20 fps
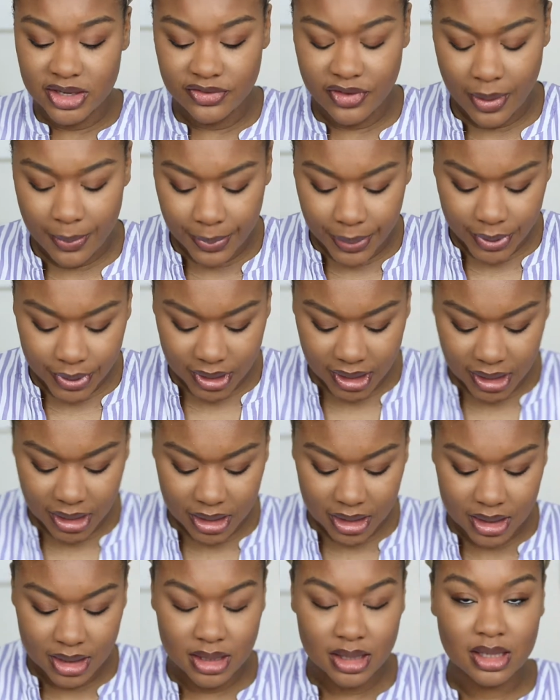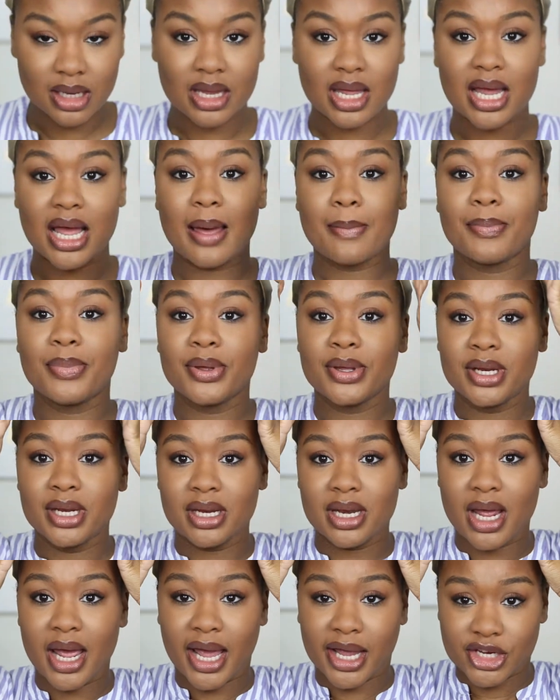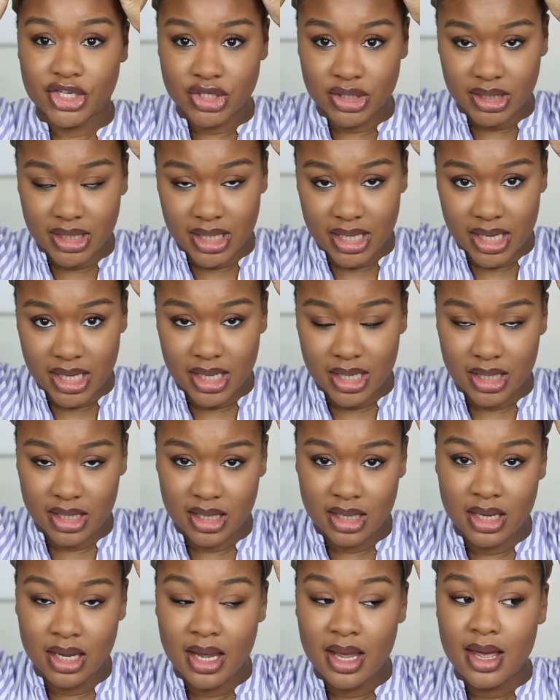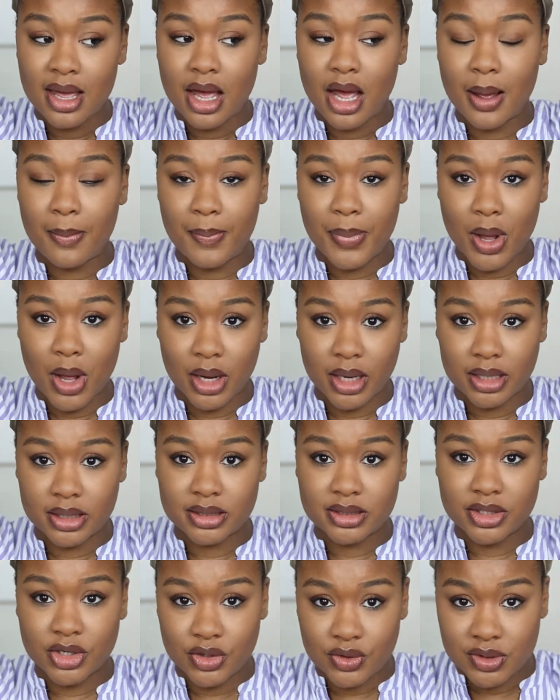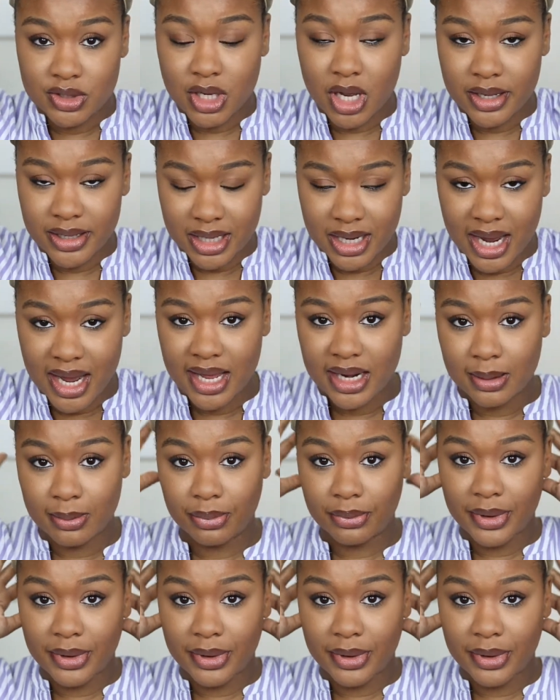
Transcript: if I'm putting it, like I put it actually in a part. So you saw that I had a